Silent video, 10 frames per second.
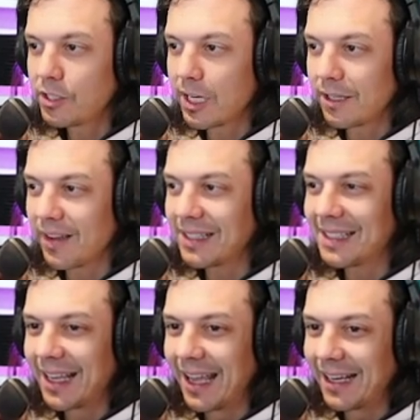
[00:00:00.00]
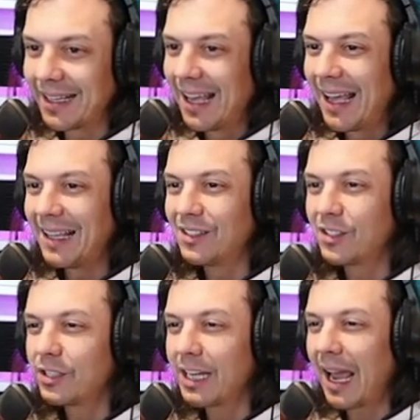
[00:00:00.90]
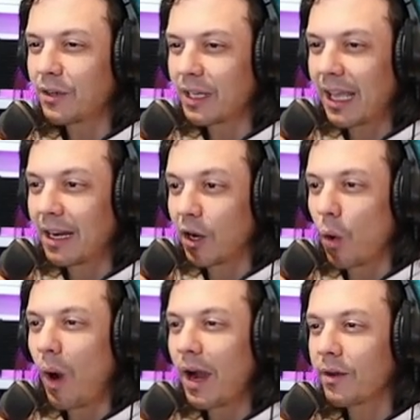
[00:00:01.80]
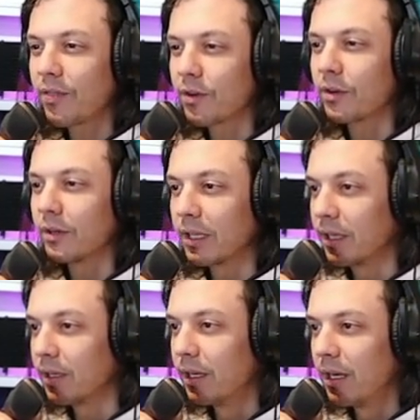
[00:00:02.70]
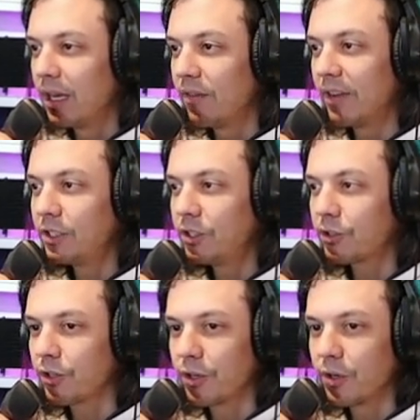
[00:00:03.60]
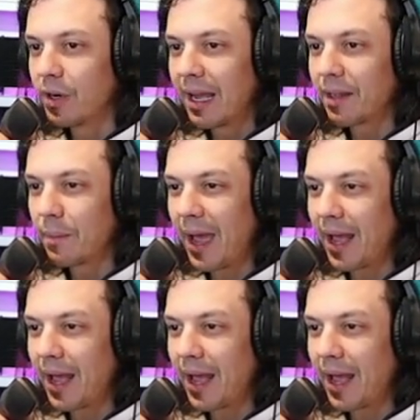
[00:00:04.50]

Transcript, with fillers: investigate and search out and inquire thoroughly. If it is true, and the matter